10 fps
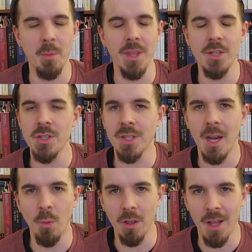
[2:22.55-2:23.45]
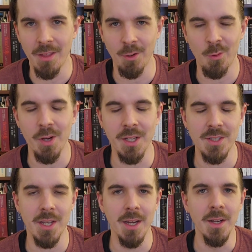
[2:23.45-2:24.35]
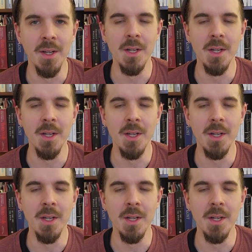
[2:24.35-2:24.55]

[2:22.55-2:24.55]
but that's just kind of what a lot of the critics said.